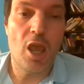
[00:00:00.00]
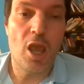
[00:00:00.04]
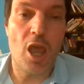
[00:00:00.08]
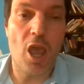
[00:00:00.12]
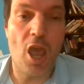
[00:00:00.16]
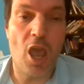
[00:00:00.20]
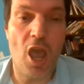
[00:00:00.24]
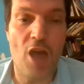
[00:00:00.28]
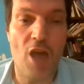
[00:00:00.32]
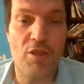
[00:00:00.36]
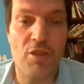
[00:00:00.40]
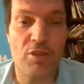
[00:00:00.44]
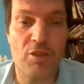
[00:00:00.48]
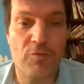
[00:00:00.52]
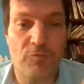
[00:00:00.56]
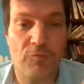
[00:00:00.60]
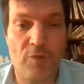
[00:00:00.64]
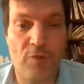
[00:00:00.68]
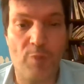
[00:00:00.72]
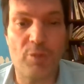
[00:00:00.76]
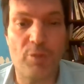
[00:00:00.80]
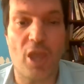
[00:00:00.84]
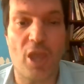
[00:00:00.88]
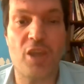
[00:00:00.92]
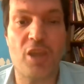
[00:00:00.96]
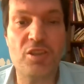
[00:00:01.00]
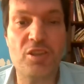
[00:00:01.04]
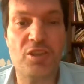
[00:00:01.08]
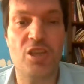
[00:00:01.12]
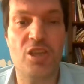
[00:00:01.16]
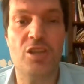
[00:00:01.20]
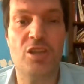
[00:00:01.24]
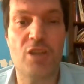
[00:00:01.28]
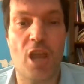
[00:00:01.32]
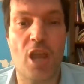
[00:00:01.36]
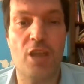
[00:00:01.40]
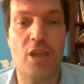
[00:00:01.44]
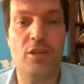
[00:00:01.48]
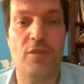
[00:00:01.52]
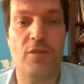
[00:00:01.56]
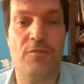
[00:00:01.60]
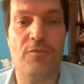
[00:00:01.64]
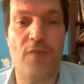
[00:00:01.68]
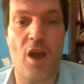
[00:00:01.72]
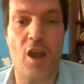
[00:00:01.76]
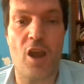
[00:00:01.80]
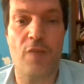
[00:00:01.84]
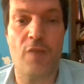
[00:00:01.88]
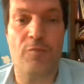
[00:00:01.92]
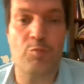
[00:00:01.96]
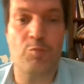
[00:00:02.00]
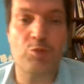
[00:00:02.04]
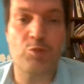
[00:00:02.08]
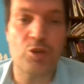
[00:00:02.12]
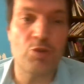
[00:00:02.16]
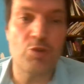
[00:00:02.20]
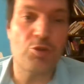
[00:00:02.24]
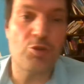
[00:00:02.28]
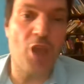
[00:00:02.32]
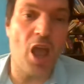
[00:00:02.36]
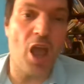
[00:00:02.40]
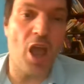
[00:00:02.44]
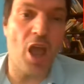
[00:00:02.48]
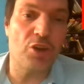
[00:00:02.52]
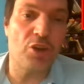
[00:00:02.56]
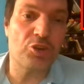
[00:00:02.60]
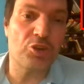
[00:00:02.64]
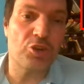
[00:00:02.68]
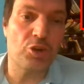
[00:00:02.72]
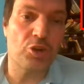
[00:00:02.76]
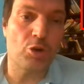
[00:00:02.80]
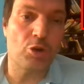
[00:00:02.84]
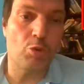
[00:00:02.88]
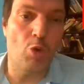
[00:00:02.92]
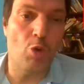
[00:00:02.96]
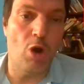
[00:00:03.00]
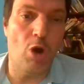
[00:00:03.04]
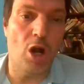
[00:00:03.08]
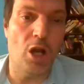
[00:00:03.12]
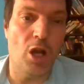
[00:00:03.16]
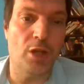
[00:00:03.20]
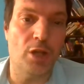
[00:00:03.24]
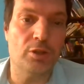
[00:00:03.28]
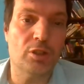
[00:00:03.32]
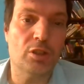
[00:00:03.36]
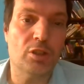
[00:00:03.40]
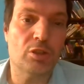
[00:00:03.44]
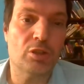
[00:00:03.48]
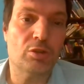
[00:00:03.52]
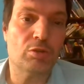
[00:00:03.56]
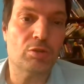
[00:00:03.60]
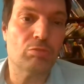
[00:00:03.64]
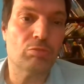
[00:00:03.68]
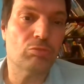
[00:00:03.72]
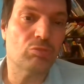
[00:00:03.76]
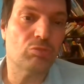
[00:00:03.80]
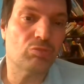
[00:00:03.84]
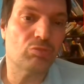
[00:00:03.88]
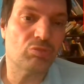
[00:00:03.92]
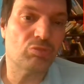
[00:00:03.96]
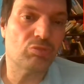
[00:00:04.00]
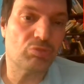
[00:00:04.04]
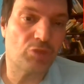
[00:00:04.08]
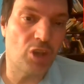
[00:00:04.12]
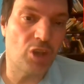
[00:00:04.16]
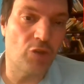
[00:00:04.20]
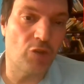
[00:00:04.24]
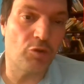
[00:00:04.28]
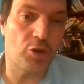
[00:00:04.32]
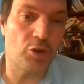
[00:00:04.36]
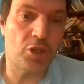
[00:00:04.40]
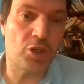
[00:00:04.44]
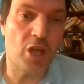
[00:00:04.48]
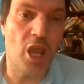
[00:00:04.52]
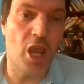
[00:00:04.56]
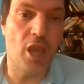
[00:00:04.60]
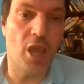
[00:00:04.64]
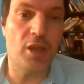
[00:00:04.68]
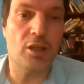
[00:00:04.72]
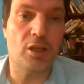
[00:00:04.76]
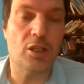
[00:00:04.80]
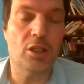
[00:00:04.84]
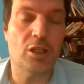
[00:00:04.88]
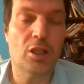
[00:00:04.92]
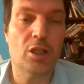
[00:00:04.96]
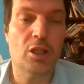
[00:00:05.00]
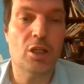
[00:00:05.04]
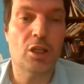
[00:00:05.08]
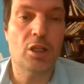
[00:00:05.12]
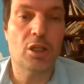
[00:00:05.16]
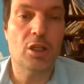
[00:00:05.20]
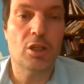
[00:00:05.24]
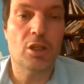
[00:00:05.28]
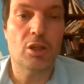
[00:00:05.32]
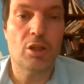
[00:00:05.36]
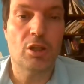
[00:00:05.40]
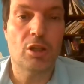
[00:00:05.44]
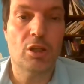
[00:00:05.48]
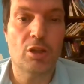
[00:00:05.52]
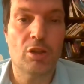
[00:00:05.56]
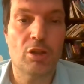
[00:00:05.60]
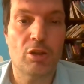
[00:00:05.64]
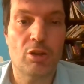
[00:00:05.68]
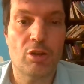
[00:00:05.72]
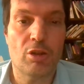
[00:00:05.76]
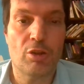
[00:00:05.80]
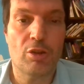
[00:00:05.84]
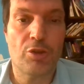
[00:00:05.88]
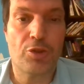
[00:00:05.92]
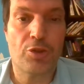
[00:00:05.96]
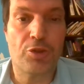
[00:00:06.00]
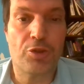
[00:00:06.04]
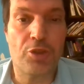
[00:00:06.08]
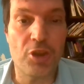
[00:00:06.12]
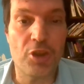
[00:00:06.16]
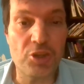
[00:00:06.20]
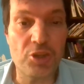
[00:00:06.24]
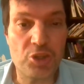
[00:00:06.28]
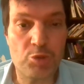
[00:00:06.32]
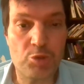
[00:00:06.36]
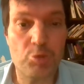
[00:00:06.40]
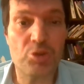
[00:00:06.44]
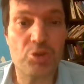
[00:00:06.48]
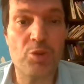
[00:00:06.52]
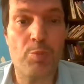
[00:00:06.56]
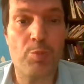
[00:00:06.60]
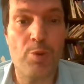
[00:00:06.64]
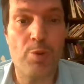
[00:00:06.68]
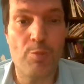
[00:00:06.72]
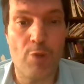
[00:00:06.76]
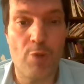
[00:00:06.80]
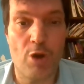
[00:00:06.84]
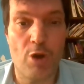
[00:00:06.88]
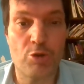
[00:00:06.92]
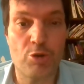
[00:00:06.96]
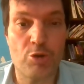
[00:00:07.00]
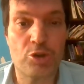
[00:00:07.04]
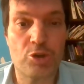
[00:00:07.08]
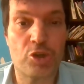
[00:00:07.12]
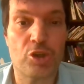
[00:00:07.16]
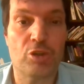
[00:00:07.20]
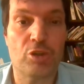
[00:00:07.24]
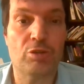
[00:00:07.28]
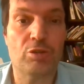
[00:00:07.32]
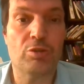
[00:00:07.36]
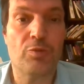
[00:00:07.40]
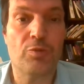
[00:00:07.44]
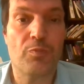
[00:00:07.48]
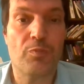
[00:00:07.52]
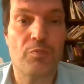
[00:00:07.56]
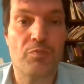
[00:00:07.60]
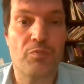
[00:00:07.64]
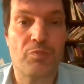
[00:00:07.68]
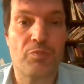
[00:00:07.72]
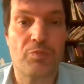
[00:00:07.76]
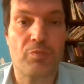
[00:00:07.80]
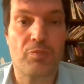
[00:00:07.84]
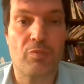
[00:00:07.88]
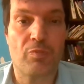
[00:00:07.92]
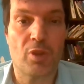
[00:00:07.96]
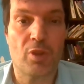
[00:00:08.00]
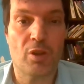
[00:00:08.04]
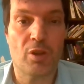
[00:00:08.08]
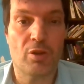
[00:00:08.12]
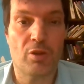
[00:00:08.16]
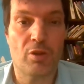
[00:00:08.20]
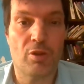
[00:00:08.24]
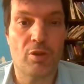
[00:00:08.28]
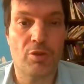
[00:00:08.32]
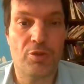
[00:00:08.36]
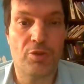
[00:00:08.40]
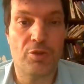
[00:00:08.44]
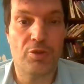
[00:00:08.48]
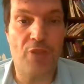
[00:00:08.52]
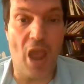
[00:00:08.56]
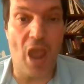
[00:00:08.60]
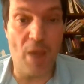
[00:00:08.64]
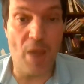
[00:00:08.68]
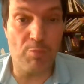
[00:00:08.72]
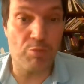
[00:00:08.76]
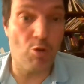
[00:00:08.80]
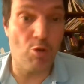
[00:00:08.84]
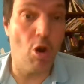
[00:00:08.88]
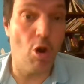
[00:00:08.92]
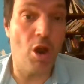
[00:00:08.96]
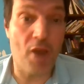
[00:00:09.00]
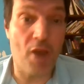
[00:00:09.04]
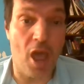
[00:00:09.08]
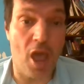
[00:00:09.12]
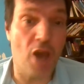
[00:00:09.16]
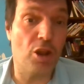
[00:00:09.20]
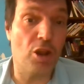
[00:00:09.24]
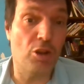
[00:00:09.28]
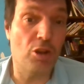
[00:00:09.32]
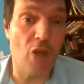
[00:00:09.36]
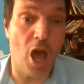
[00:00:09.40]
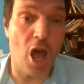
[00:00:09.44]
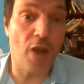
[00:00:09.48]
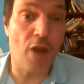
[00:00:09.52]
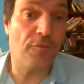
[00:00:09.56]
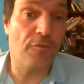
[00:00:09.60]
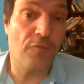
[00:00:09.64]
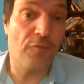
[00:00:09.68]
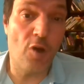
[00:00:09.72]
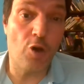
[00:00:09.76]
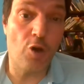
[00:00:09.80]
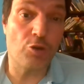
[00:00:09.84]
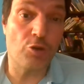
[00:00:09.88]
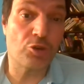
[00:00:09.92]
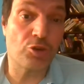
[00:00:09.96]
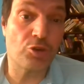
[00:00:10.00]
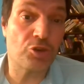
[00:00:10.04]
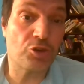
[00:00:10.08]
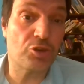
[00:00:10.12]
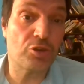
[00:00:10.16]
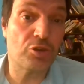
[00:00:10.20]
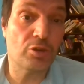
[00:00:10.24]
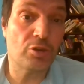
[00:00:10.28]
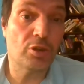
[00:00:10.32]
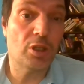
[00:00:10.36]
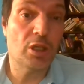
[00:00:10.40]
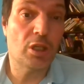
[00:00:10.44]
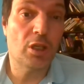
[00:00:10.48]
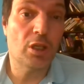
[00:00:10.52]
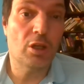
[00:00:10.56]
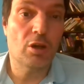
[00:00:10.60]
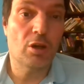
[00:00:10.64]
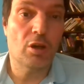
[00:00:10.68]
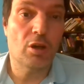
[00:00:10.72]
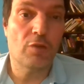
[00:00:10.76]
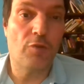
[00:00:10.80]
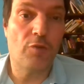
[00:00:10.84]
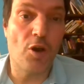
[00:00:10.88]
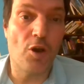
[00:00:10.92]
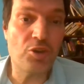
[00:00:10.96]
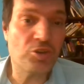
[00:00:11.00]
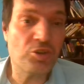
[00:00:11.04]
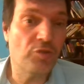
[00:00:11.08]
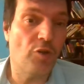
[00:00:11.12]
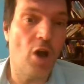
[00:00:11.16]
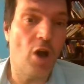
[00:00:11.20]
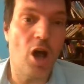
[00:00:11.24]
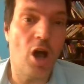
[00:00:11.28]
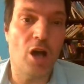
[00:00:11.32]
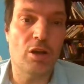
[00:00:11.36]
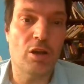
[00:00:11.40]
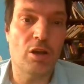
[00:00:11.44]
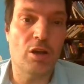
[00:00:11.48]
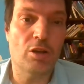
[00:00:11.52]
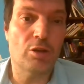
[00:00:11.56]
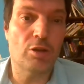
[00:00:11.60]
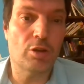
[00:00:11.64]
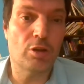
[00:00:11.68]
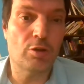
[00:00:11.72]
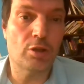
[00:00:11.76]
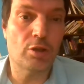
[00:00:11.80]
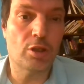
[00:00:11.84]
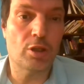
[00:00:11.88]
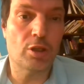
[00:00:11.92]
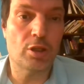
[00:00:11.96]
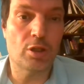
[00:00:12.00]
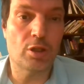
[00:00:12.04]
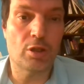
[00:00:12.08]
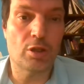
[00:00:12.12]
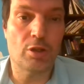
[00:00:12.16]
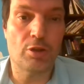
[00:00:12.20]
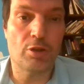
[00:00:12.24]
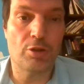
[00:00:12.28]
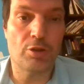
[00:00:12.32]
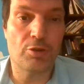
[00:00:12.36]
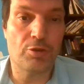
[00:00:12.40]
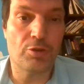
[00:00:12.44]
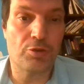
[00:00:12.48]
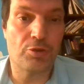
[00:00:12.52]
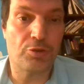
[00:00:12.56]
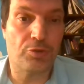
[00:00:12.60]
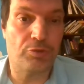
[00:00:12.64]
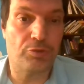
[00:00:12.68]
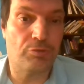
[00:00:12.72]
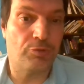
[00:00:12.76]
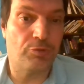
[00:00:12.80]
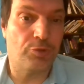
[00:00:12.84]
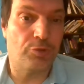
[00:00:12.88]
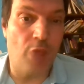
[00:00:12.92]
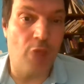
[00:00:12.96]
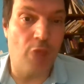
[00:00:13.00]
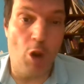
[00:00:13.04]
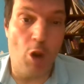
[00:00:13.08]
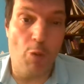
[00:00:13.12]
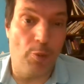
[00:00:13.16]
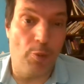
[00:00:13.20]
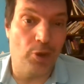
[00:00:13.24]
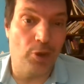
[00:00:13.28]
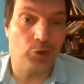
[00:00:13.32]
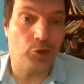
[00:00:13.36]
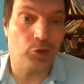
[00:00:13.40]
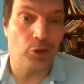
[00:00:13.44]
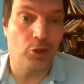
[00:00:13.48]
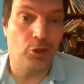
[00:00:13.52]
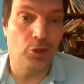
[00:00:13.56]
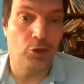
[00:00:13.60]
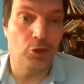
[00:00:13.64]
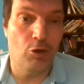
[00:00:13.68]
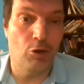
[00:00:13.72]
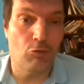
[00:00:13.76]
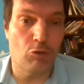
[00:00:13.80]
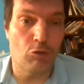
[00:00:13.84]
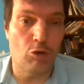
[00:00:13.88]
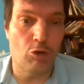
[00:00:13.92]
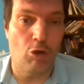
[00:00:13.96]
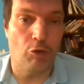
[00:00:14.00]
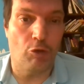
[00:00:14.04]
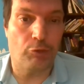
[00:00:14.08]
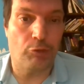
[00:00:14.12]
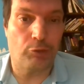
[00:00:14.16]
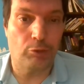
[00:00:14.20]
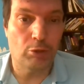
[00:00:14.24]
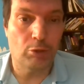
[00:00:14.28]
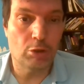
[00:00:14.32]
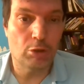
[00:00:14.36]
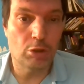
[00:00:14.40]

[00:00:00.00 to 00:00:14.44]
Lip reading: And from 1995, from 2001, give or take, this was a promotion that brought out a lot of firsts. First of all, there were basically no rules.